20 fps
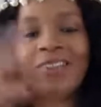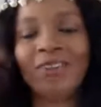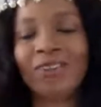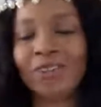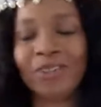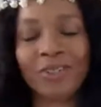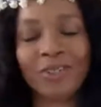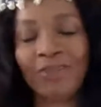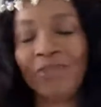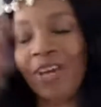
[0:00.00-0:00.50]
or
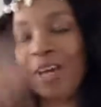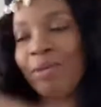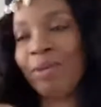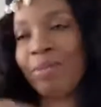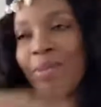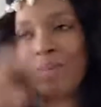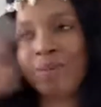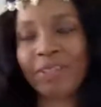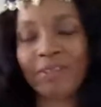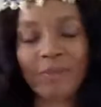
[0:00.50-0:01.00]
your family
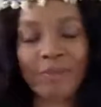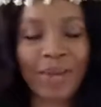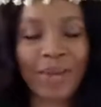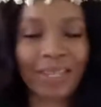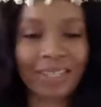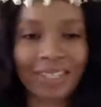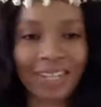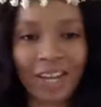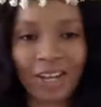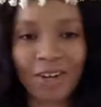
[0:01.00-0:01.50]
members have been
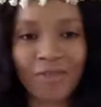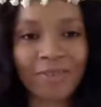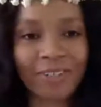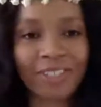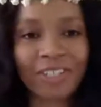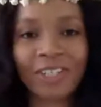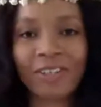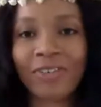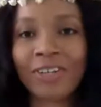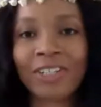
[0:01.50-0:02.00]
passing down over
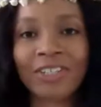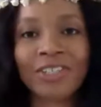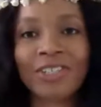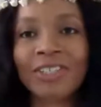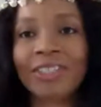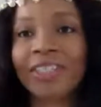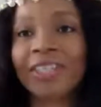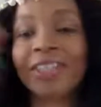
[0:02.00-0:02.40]
generations,